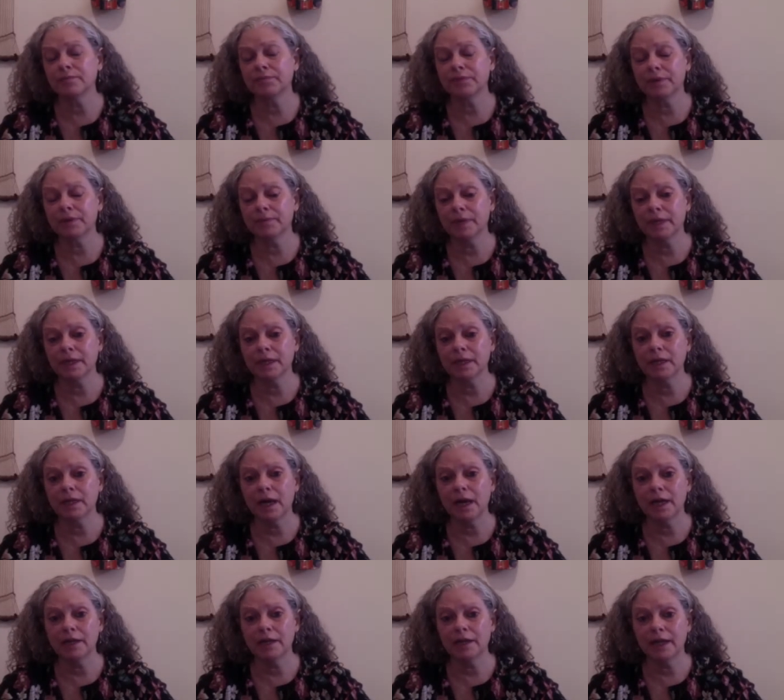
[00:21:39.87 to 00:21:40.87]
I'm getting a
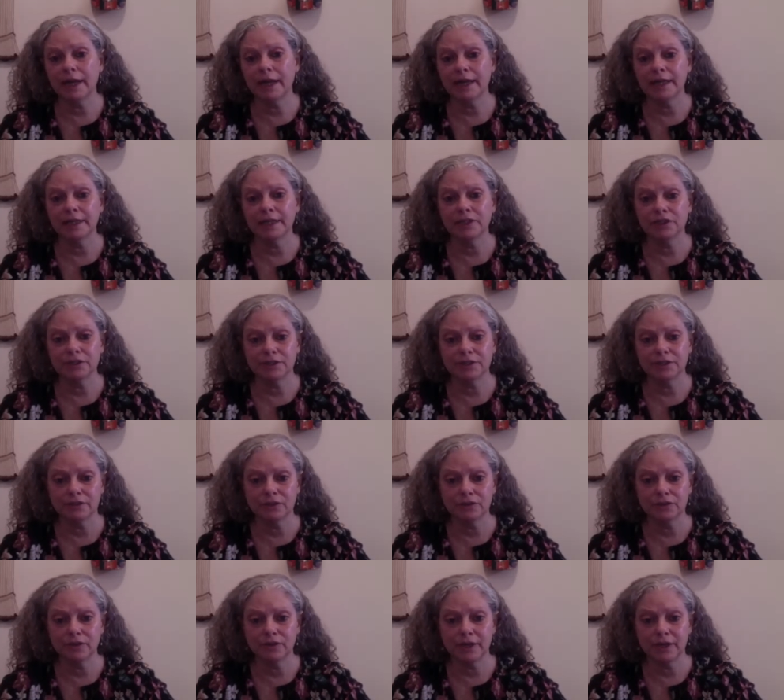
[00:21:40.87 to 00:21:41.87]
lot of that, and I just did the
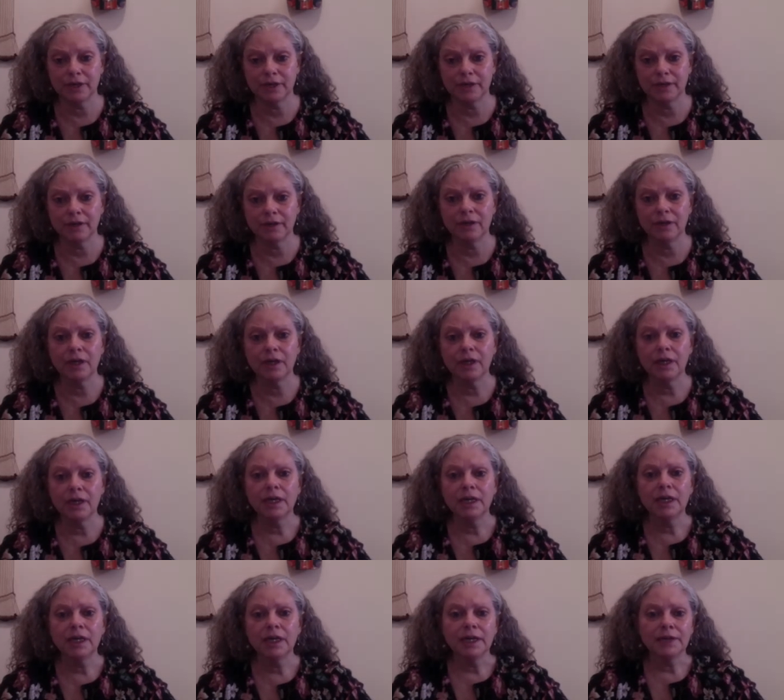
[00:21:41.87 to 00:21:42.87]
training
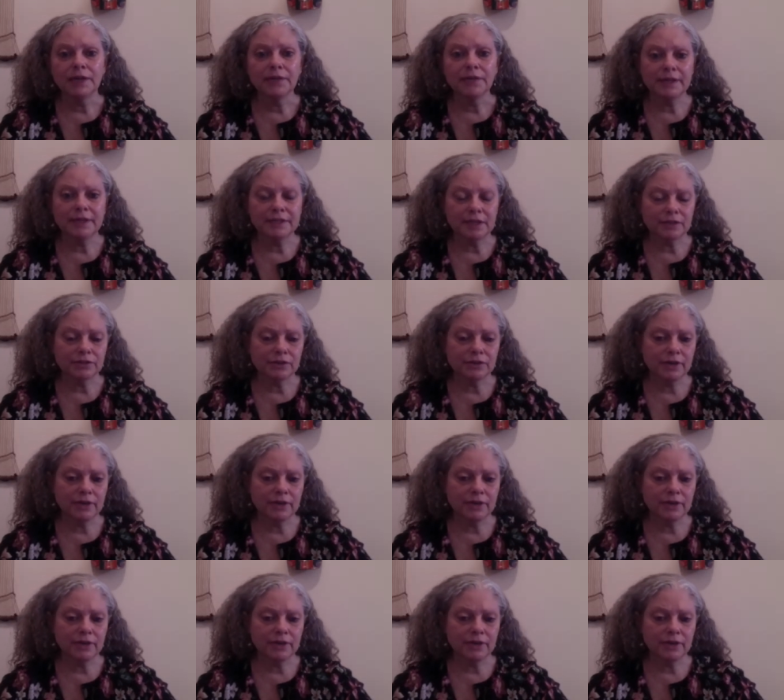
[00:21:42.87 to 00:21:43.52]
that Dr.